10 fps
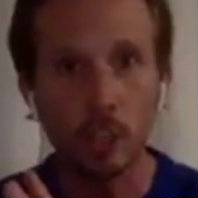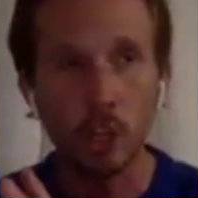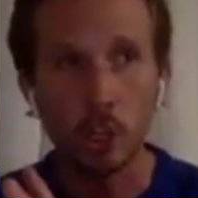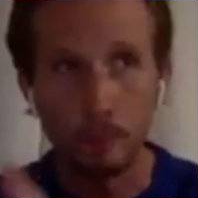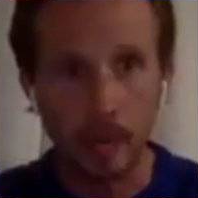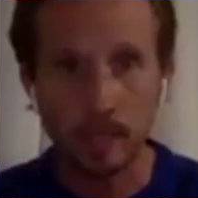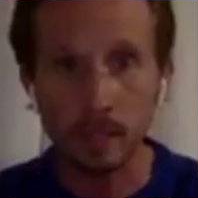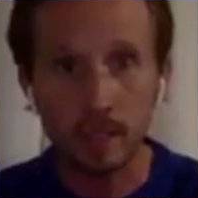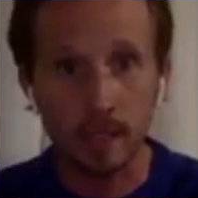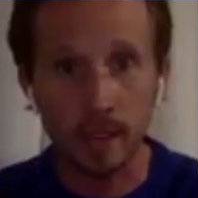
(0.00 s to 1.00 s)
you're
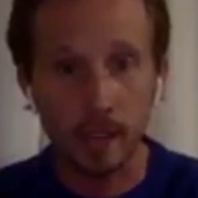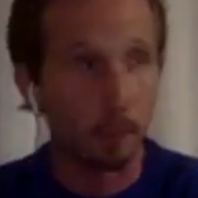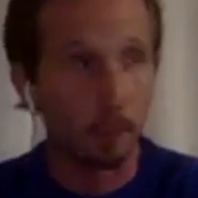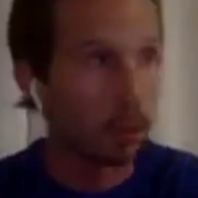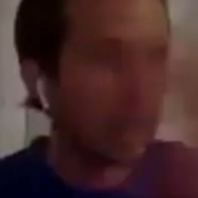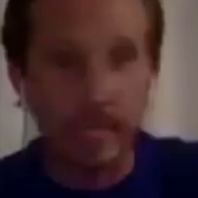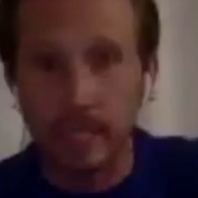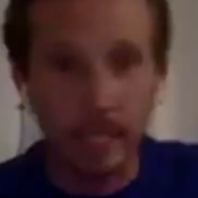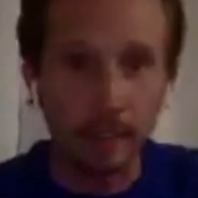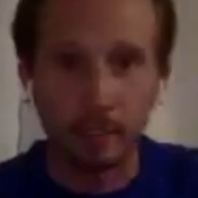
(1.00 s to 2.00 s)
basically seeing a
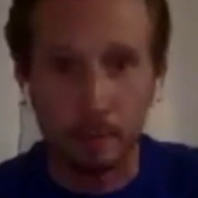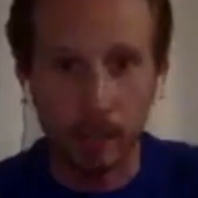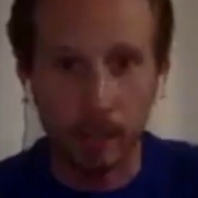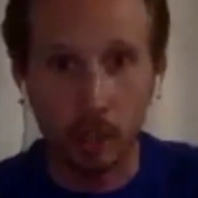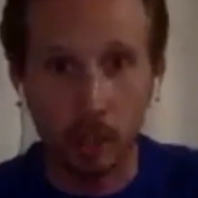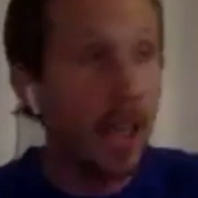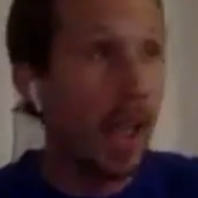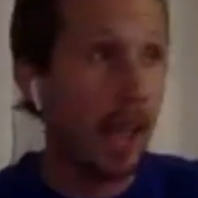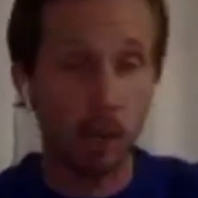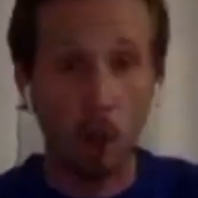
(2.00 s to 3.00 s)
completely different picture
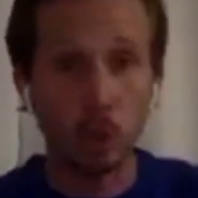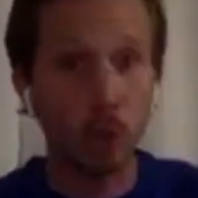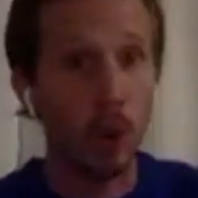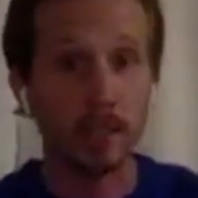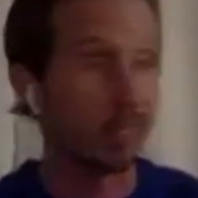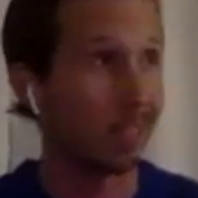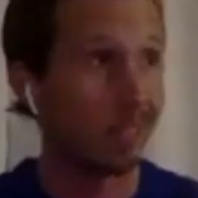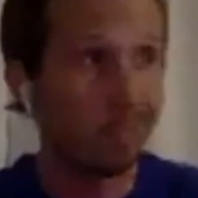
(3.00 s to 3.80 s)
and a coach who has a